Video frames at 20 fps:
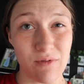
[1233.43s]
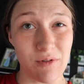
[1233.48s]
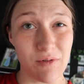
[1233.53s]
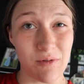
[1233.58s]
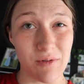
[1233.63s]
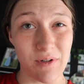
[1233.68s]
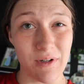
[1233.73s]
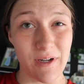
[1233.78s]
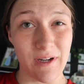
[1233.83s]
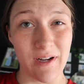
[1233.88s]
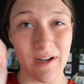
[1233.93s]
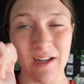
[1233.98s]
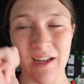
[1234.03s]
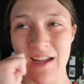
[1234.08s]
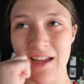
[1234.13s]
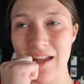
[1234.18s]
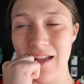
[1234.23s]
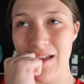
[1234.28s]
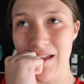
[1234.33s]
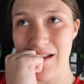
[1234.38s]
tour.
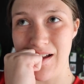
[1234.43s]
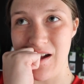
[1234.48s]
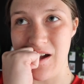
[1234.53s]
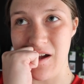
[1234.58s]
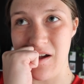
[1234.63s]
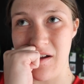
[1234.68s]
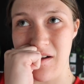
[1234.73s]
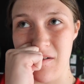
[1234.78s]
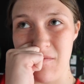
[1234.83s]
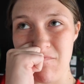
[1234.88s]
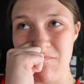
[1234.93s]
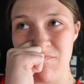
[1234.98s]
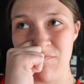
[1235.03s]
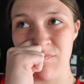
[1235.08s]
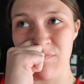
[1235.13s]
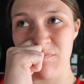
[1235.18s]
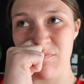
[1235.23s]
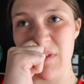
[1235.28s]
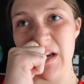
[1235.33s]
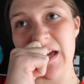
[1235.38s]
But
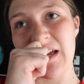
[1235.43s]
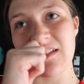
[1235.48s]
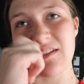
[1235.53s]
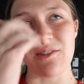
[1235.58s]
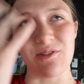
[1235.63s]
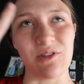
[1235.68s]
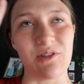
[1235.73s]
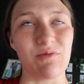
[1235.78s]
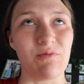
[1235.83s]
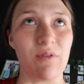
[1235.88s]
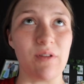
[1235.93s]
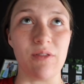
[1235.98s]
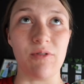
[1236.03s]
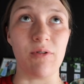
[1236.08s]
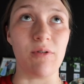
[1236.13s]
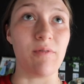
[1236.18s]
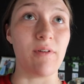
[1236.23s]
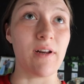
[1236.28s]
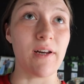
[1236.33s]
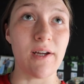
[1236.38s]
I guess I'll just run
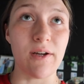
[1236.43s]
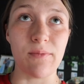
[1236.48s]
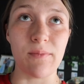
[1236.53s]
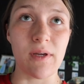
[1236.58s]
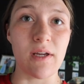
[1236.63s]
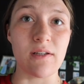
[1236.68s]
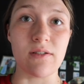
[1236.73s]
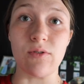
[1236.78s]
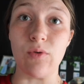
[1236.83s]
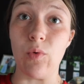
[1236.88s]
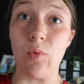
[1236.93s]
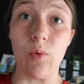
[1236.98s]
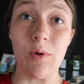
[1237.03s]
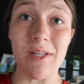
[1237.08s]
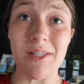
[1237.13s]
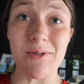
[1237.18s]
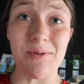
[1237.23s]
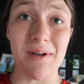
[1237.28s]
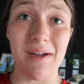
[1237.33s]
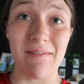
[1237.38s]
through it right now because
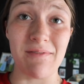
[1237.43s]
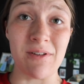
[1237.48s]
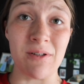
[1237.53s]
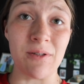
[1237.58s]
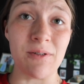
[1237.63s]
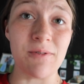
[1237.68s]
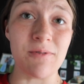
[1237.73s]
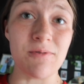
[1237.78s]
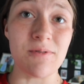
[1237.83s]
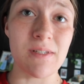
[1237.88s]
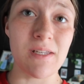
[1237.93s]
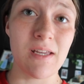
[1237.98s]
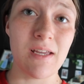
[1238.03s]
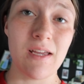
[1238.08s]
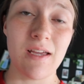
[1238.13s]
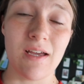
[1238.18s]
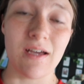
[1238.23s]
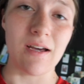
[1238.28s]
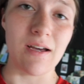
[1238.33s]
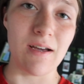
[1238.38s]
what do I have to lose?
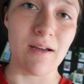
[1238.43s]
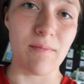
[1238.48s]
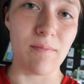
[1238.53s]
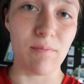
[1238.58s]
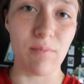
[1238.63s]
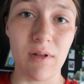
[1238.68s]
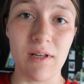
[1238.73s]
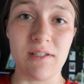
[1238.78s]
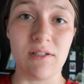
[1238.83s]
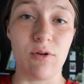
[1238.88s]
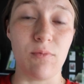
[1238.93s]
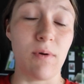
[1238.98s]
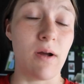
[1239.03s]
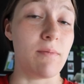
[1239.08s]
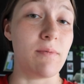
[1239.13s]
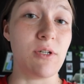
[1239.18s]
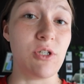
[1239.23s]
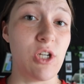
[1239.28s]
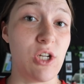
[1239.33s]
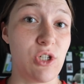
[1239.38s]
Plus I'll
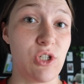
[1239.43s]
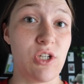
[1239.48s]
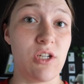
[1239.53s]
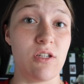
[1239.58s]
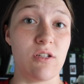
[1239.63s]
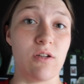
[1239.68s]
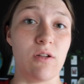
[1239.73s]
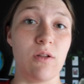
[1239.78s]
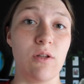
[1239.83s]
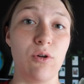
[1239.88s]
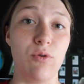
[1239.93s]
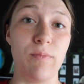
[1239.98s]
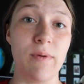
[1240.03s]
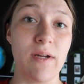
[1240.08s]
probably change it a little